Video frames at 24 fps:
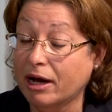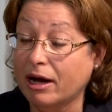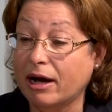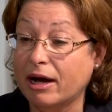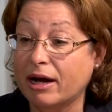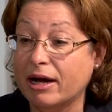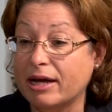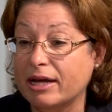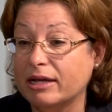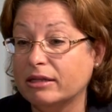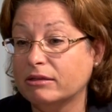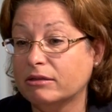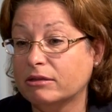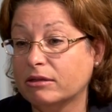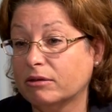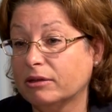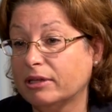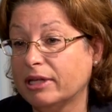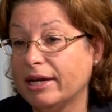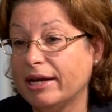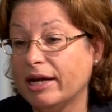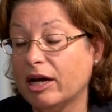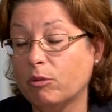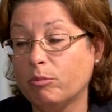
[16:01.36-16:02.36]
And so
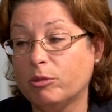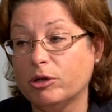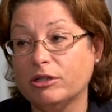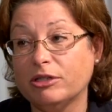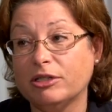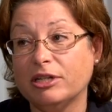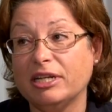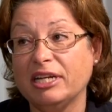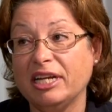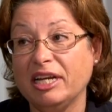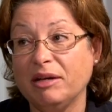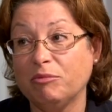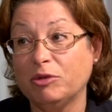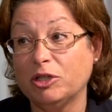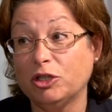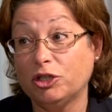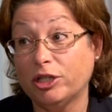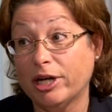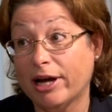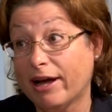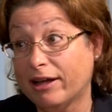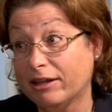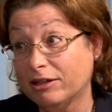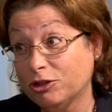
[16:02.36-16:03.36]
they help us to name the
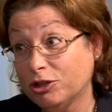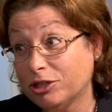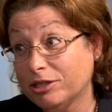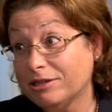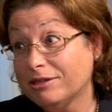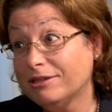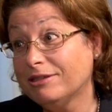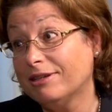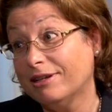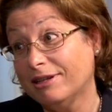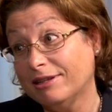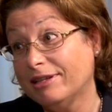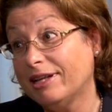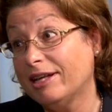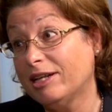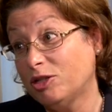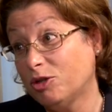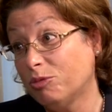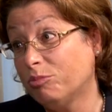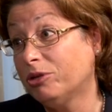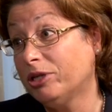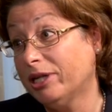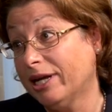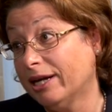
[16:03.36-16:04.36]
challenges and then
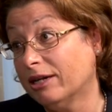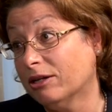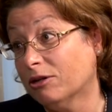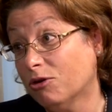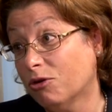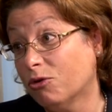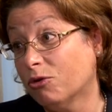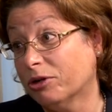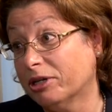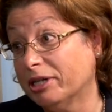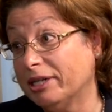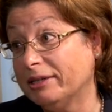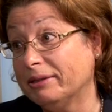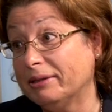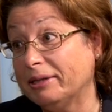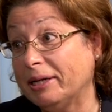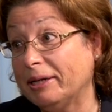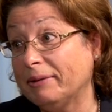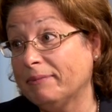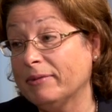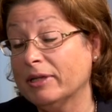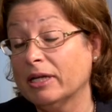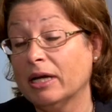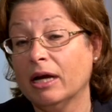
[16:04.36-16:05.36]
to plan
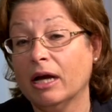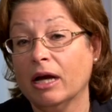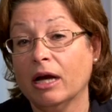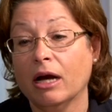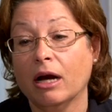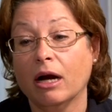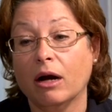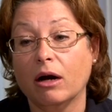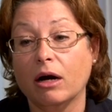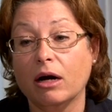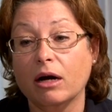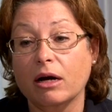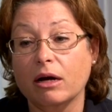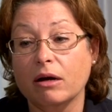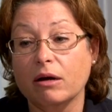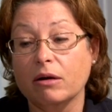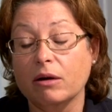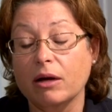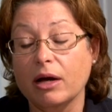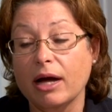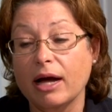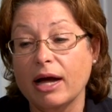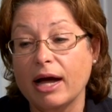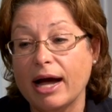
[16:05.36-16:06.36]
accordingly.
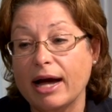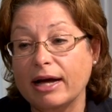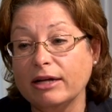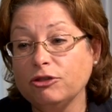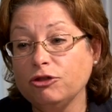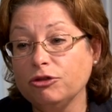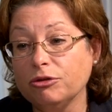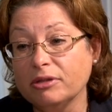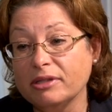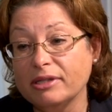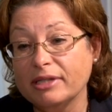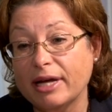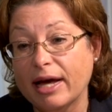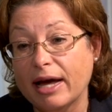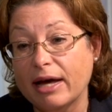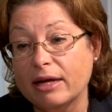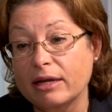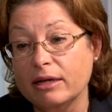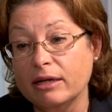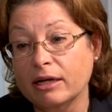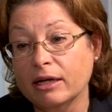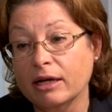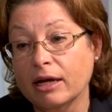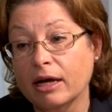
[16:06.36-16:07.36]
As you
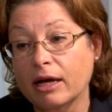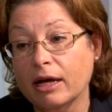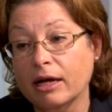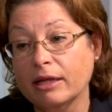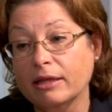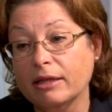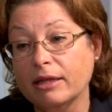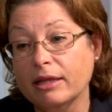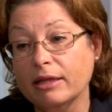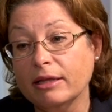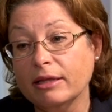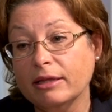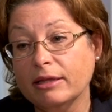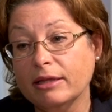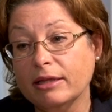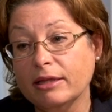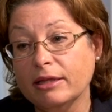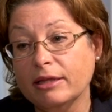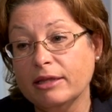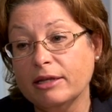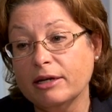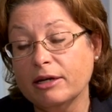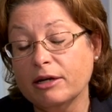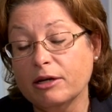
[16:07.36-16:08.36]
said,
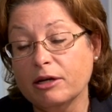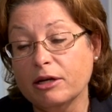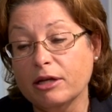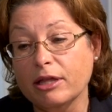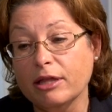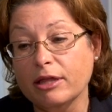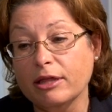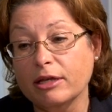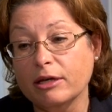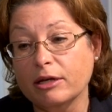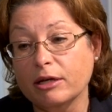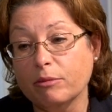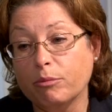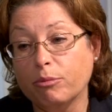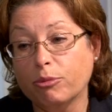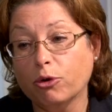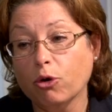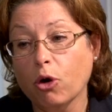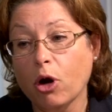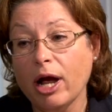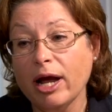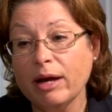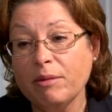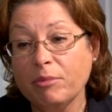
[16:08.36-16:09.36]
the
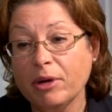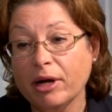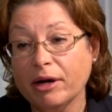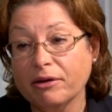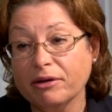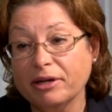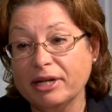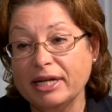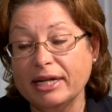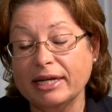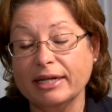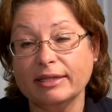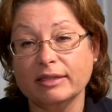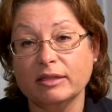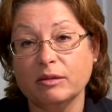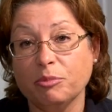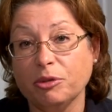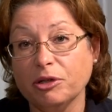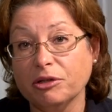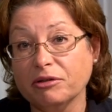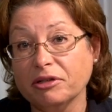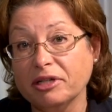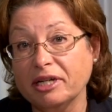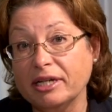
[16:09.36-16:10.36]
primary
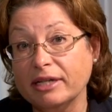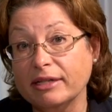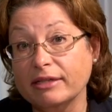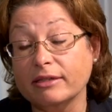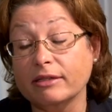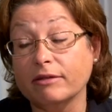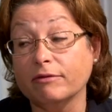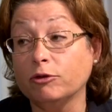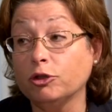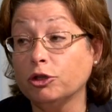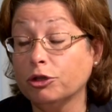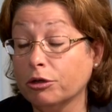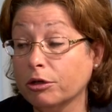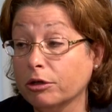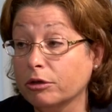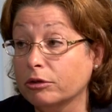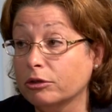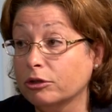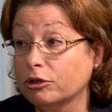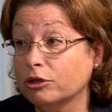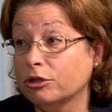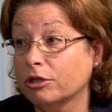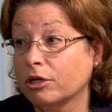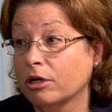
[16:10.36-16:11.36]
experience of
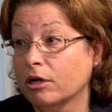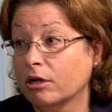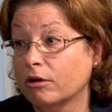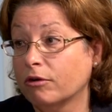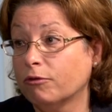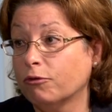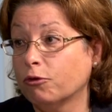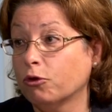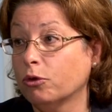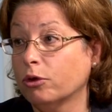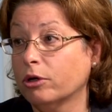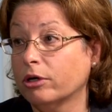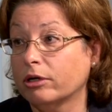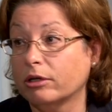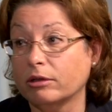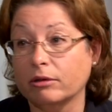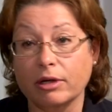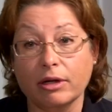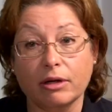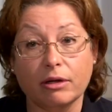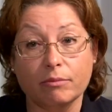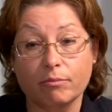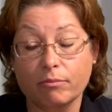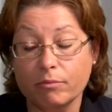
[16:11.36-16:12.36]
church for
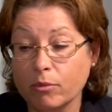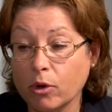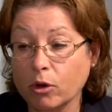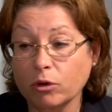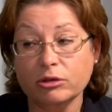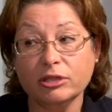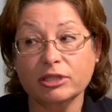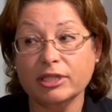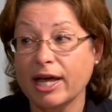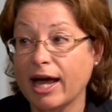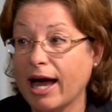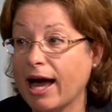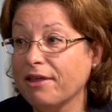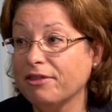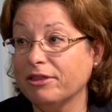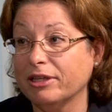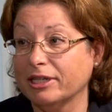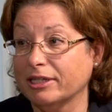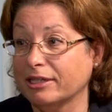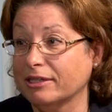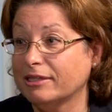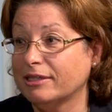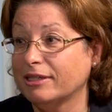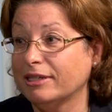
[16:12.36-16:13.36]
most
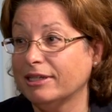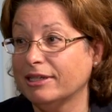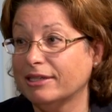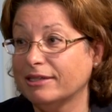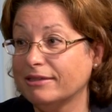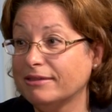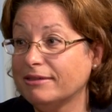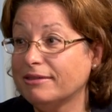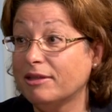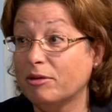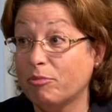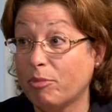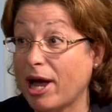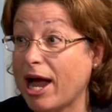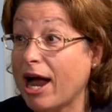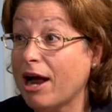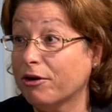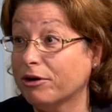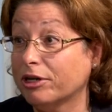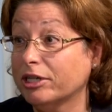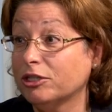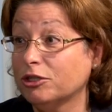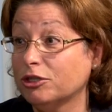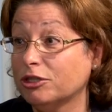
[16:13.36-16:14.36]
Catholics is the
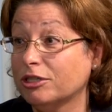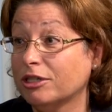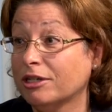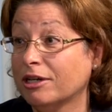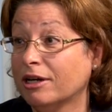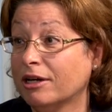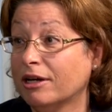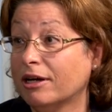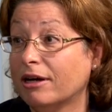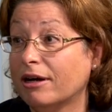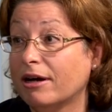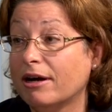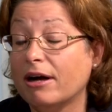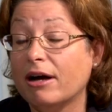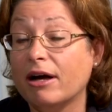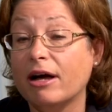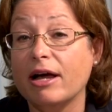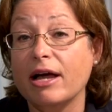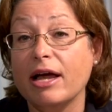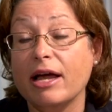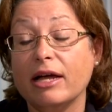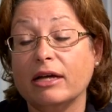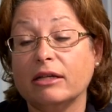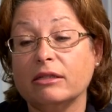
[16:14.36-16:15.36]
parish.
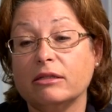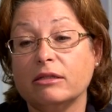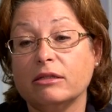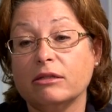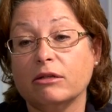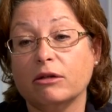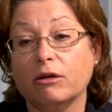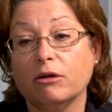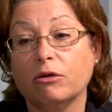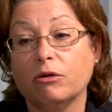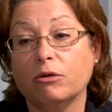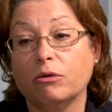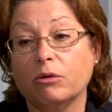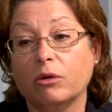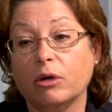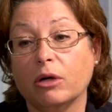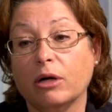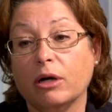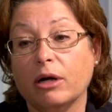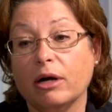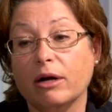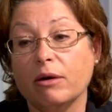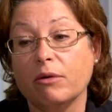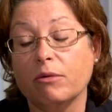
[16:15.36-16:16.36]
And
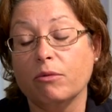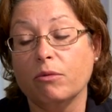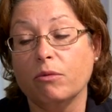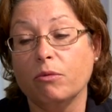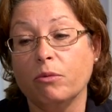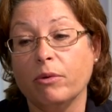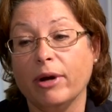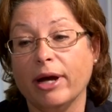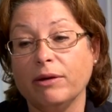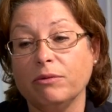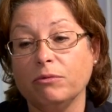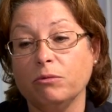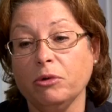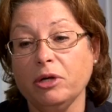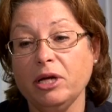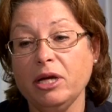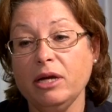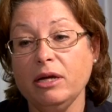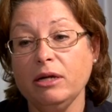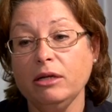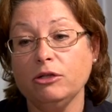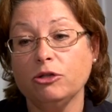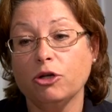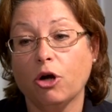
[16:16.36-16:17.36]
so when
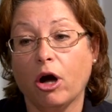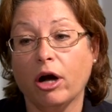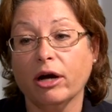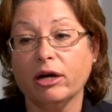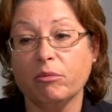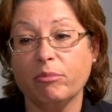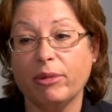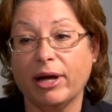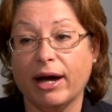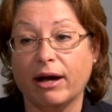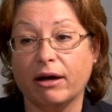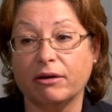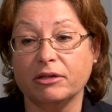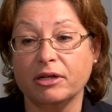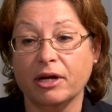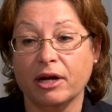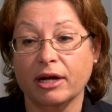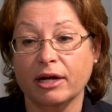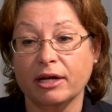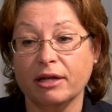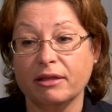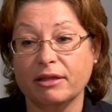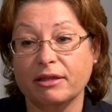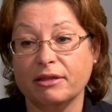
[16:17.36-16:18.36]
we talk about
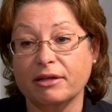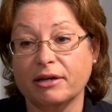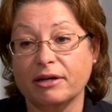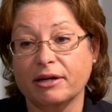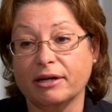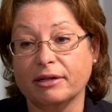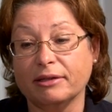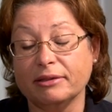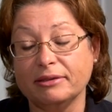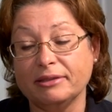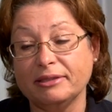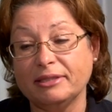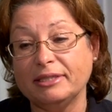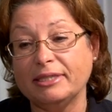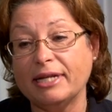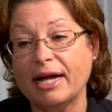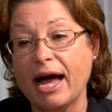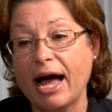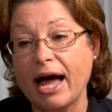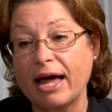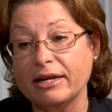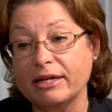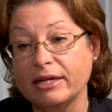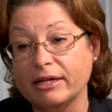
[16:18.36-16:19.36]
the
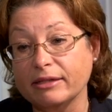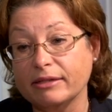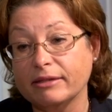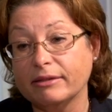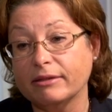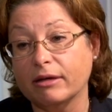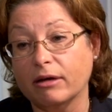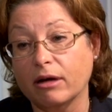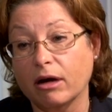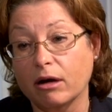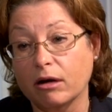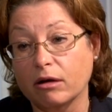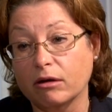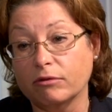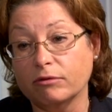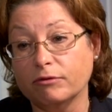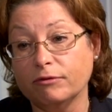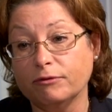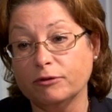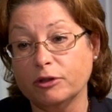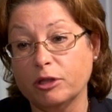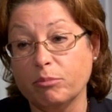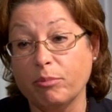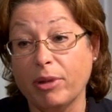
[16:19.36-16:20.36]
status of
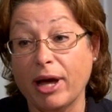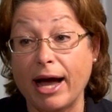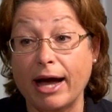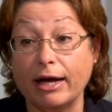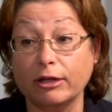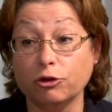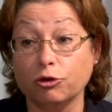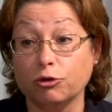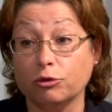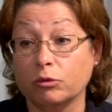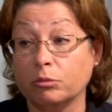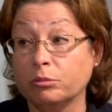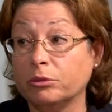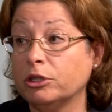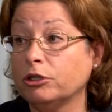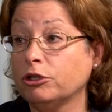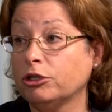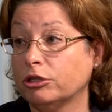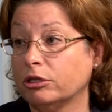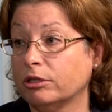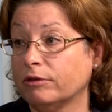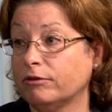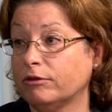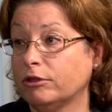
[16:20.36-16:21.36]
the pastoral
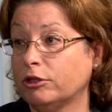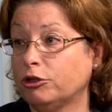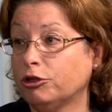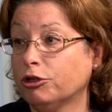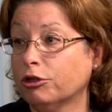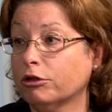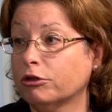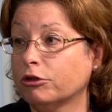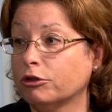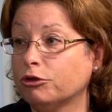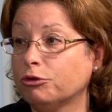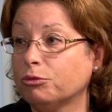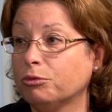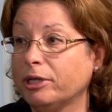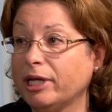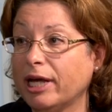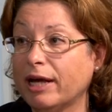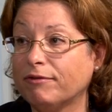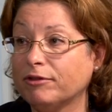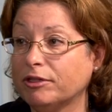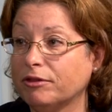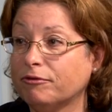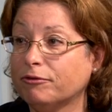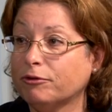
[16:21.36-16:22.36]
mission of the church, we
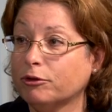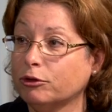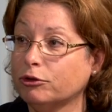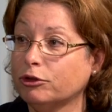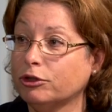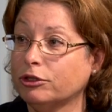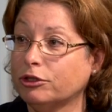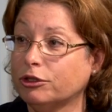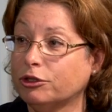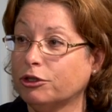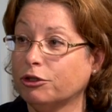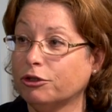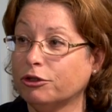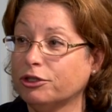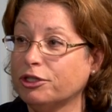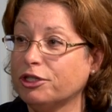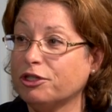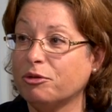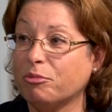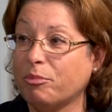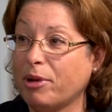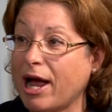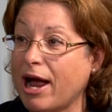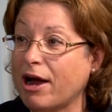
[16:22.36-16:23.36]
have to first turn
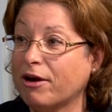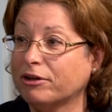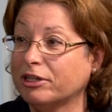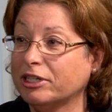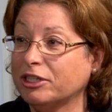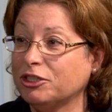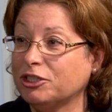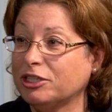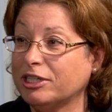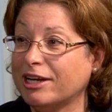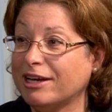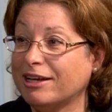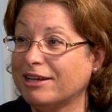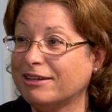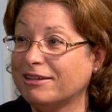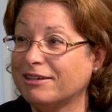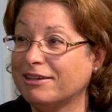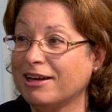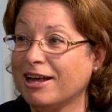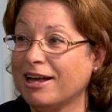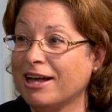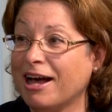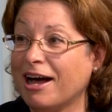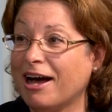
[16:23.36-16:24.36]
to the parish
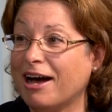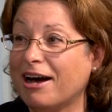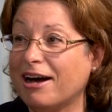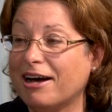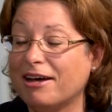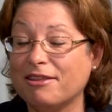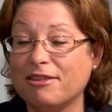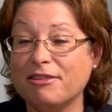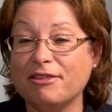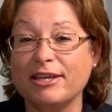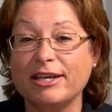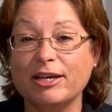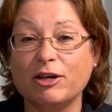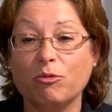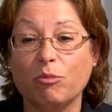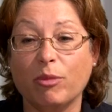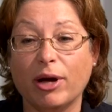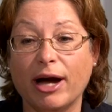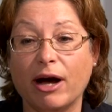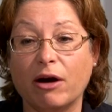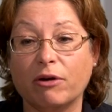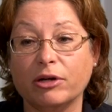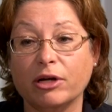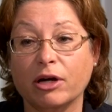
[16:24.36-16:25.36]
and think
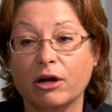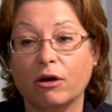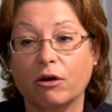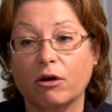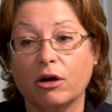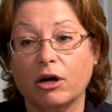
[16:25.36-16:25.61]
about